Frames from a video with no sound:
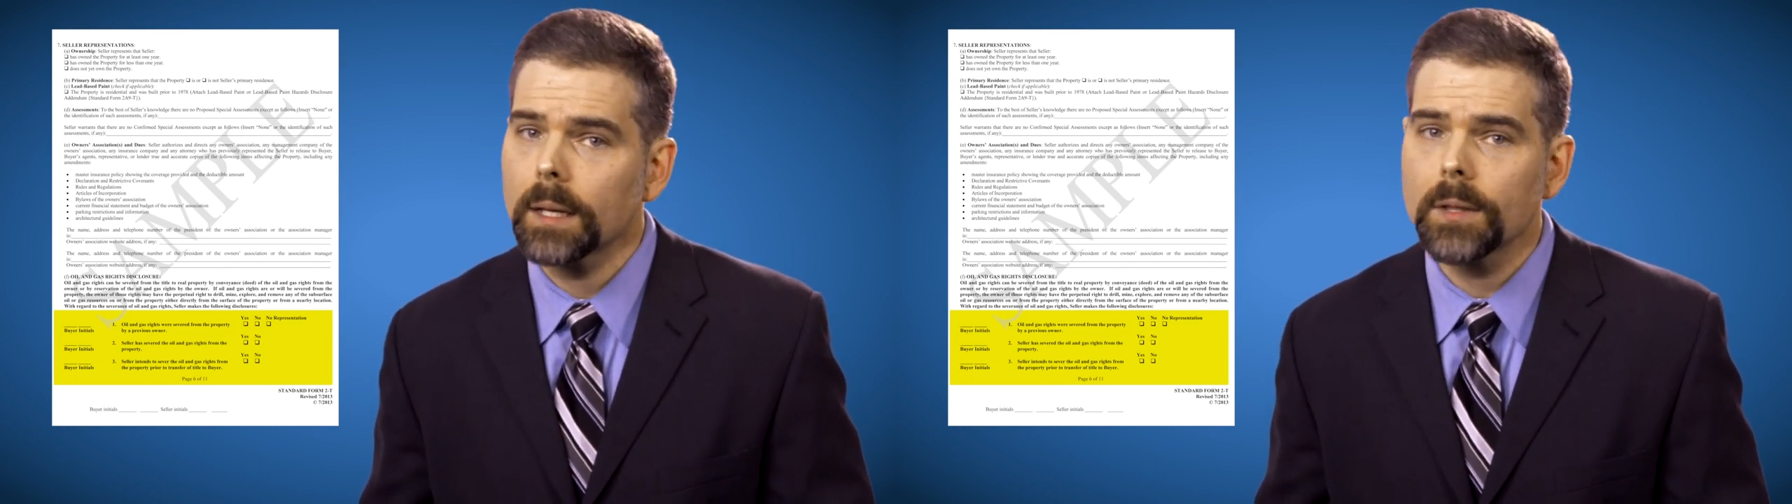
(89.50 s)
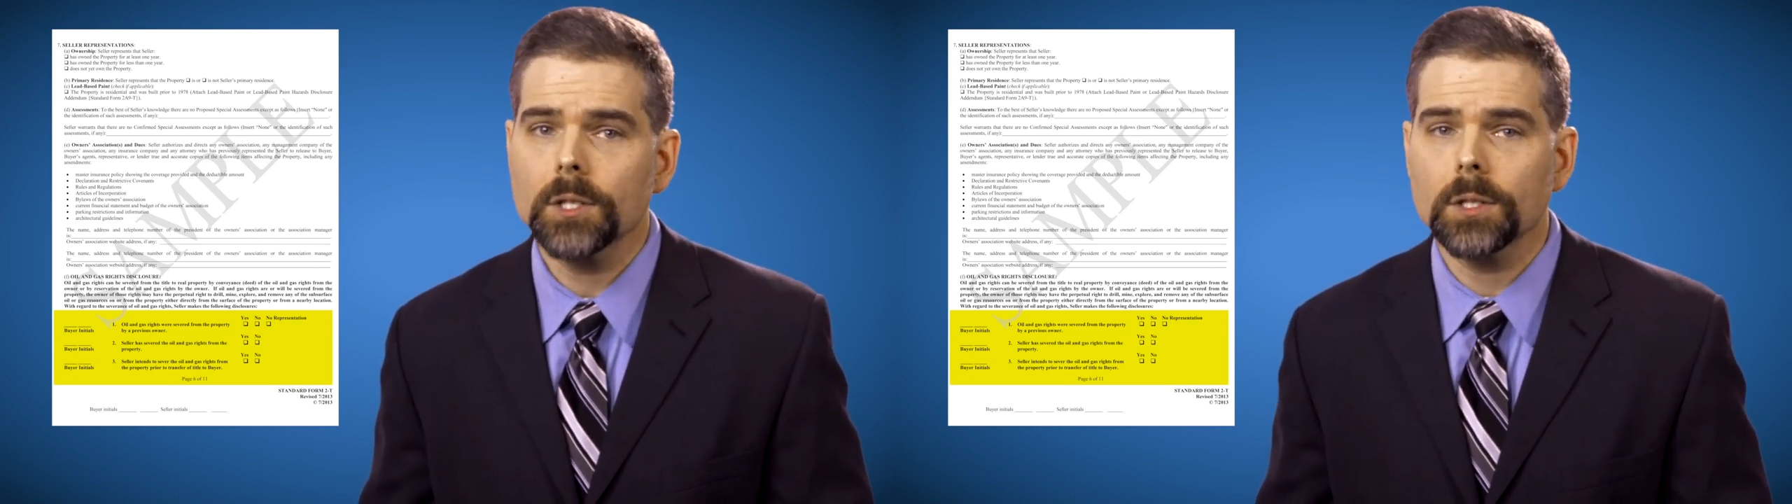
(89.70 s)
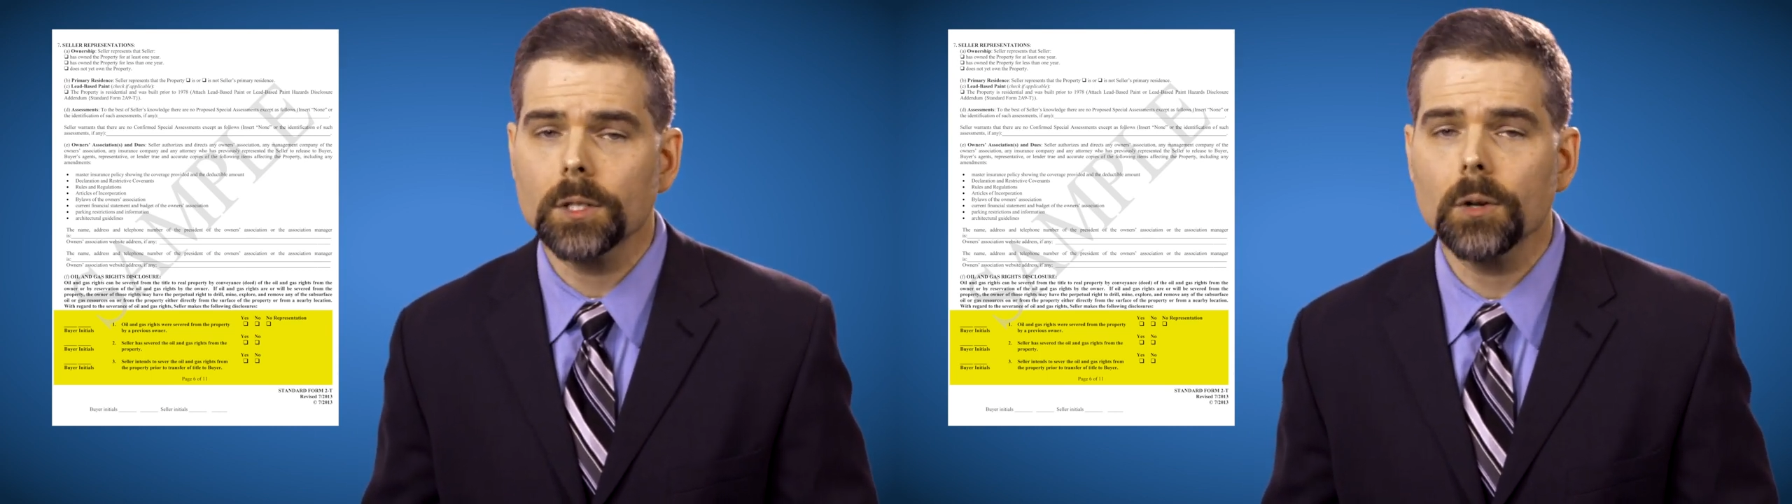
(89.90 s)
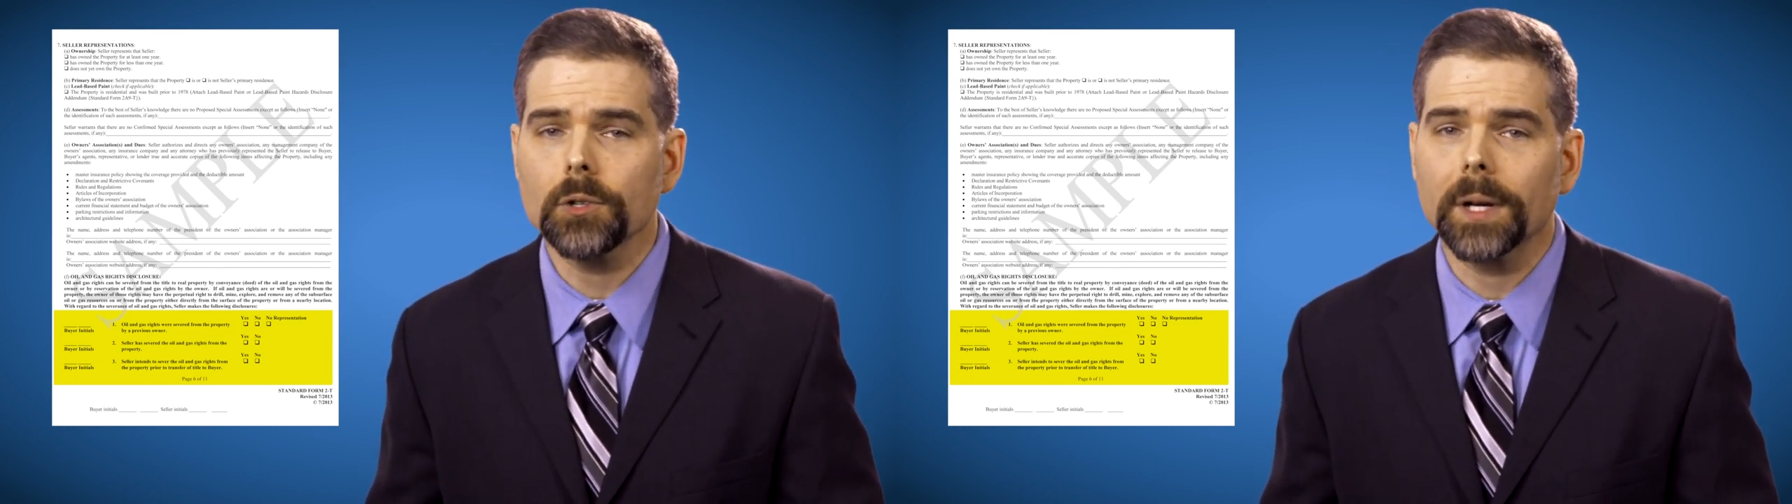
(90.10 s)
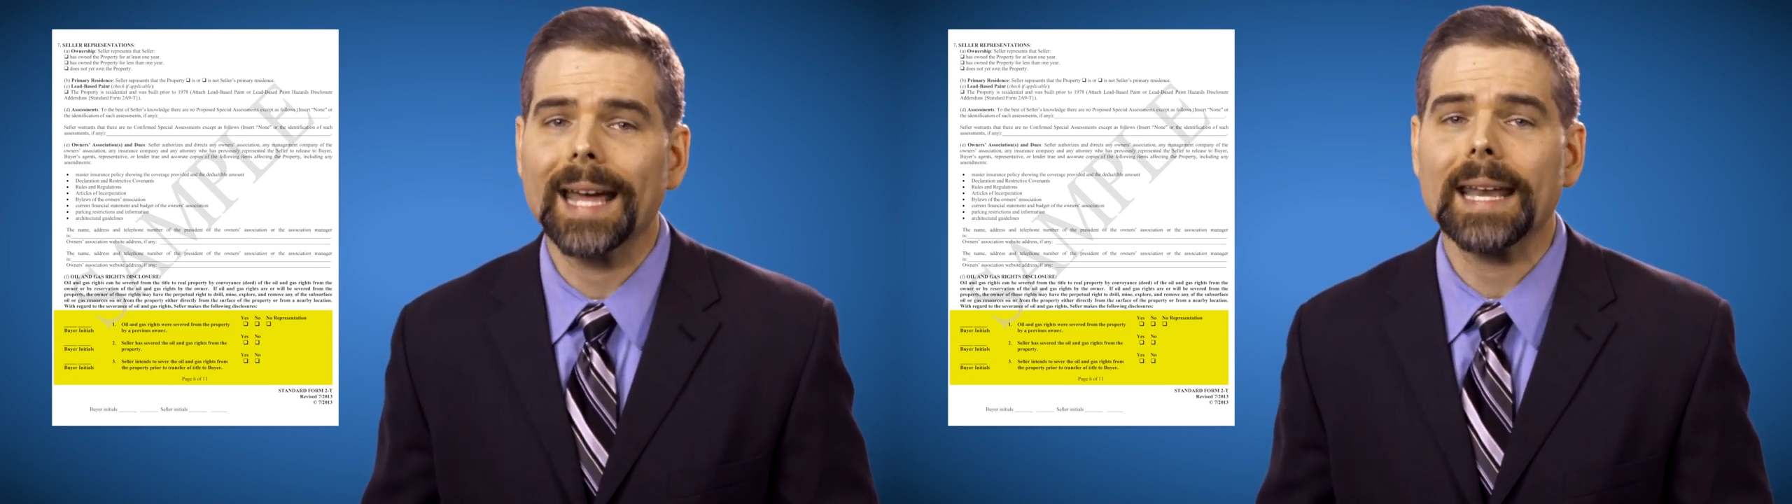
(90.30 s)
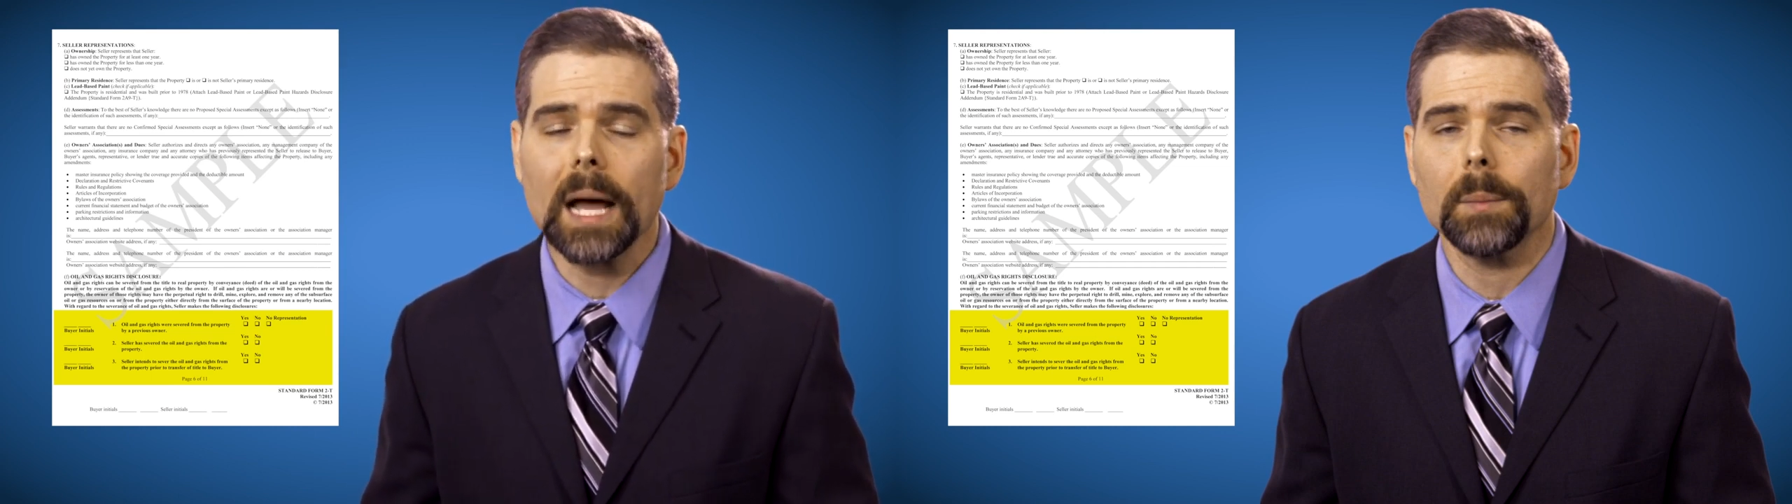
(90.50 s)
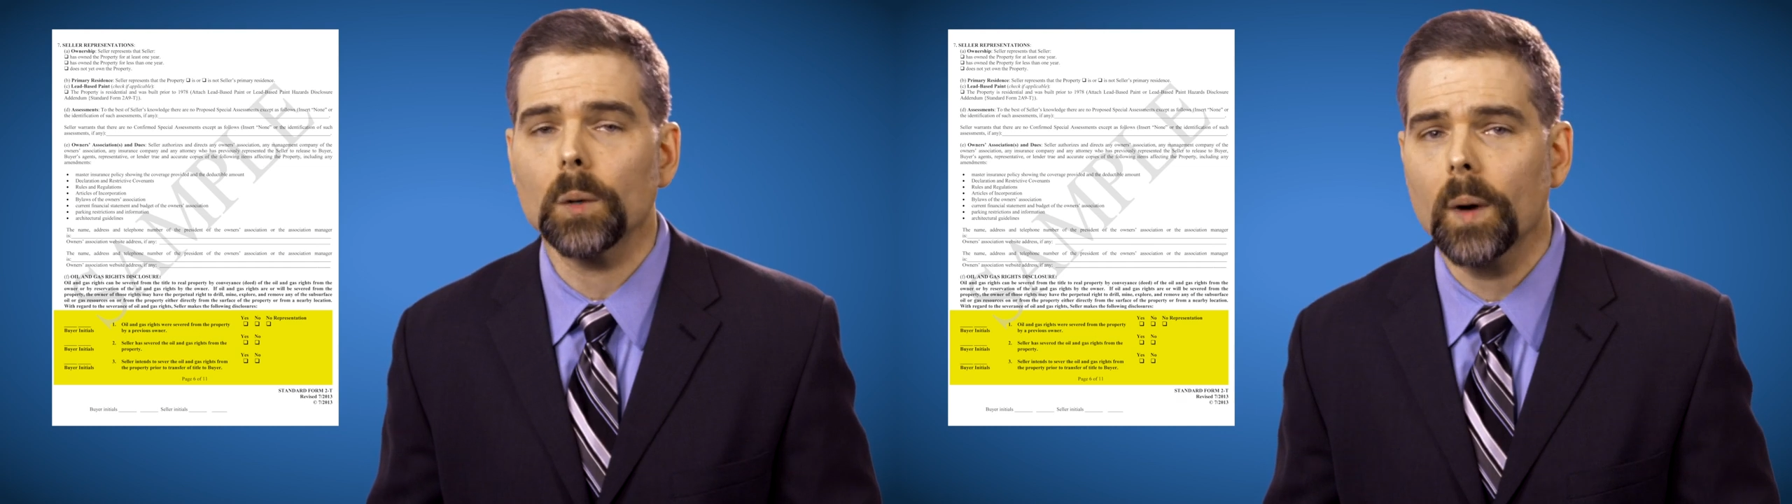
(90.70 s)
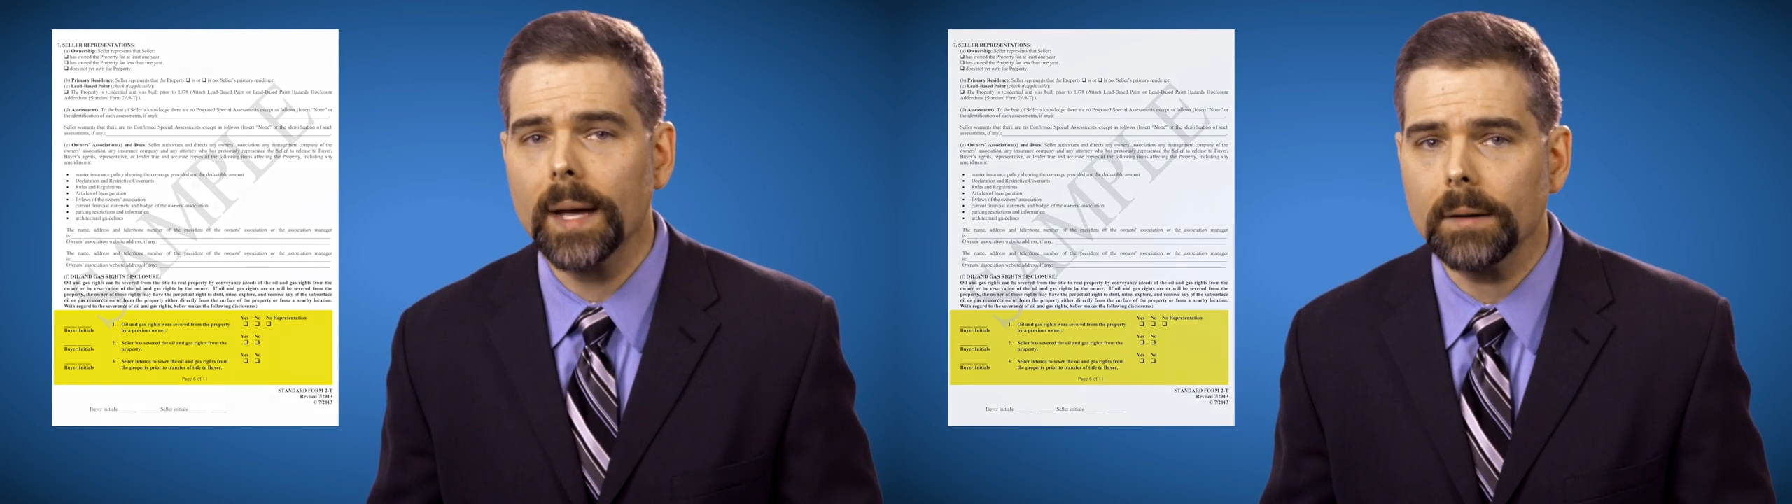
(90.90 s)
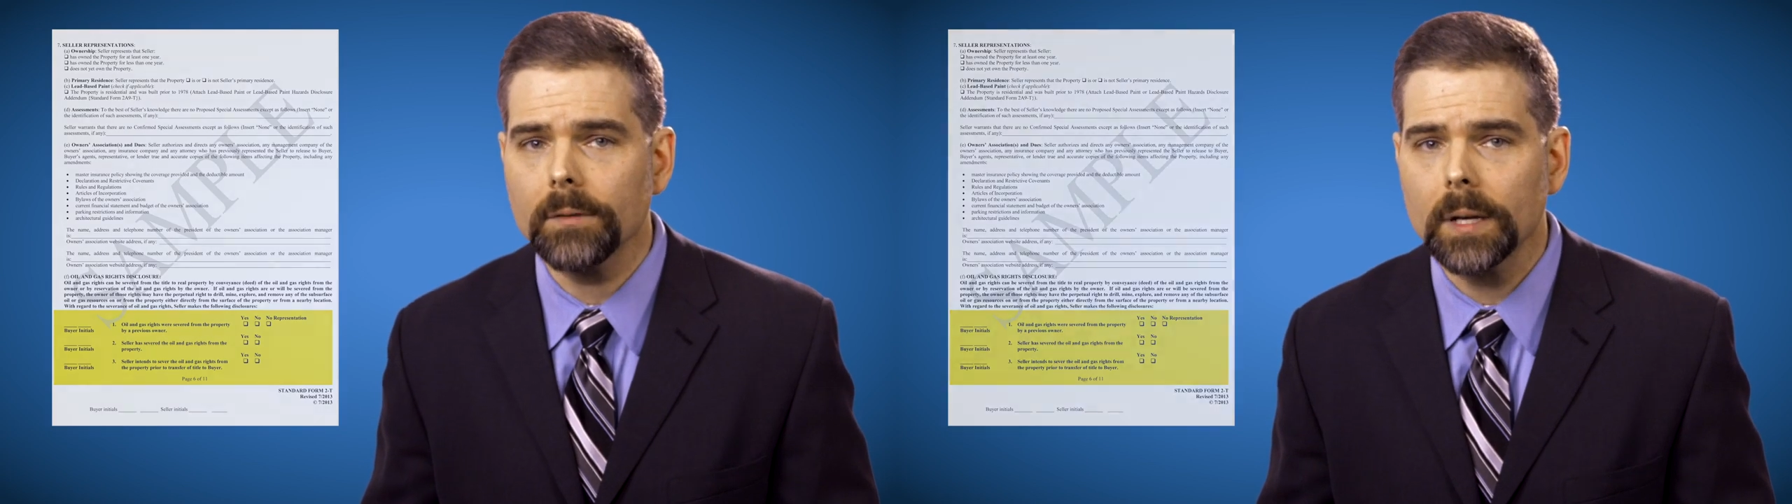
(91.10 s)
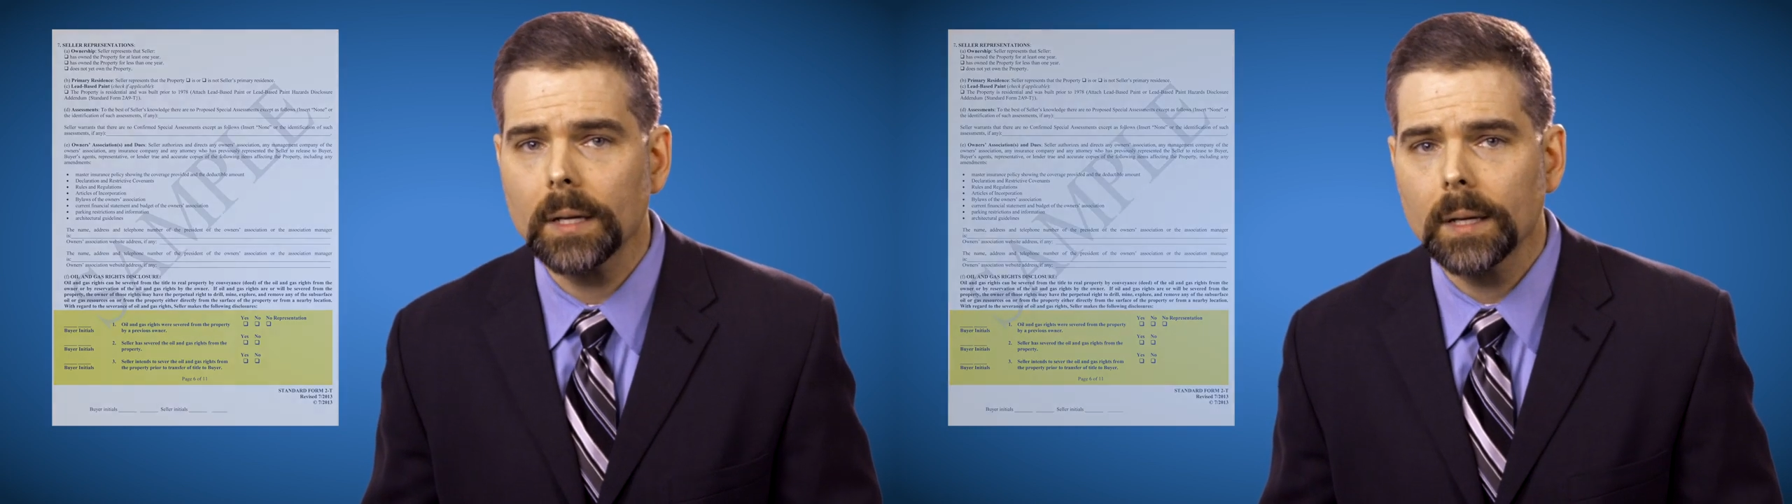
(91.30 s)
This disclosure cannot be waived.